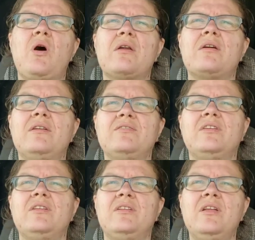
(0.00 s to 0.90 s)
water
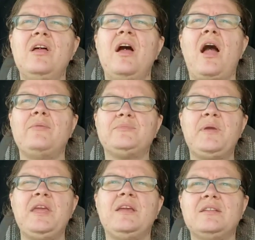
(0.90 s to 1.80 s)
until I was
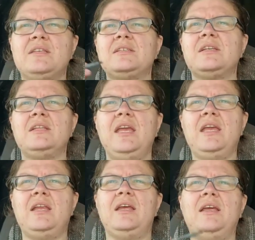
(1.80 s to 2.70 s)
peeing
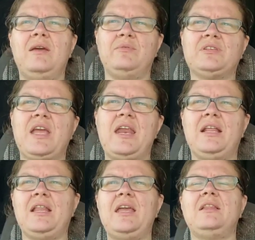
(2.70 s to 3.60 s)
consistently and it was
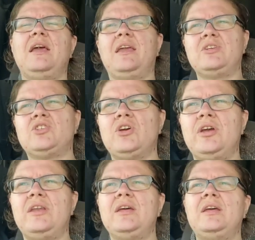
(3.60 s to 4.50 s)
getting light like it
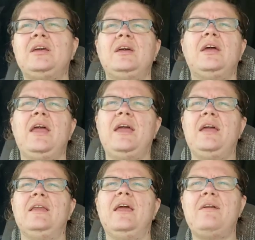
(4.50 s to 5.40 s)
should
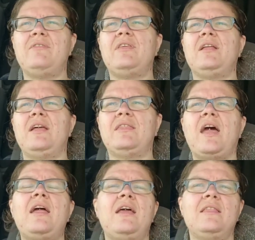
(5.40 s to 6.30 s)
and everything like
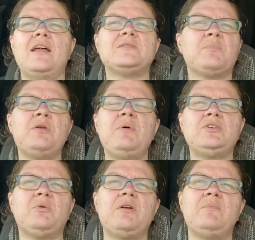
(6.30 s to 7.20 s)
that. And that's pretty
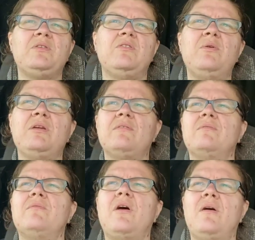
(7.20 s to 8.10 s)
much what I've been doing
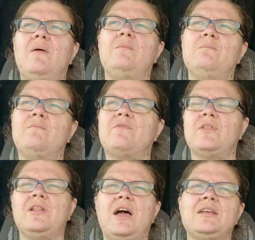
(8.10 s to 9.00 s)
for
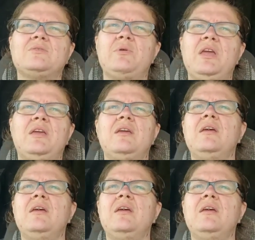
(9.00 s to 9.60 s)
the last week.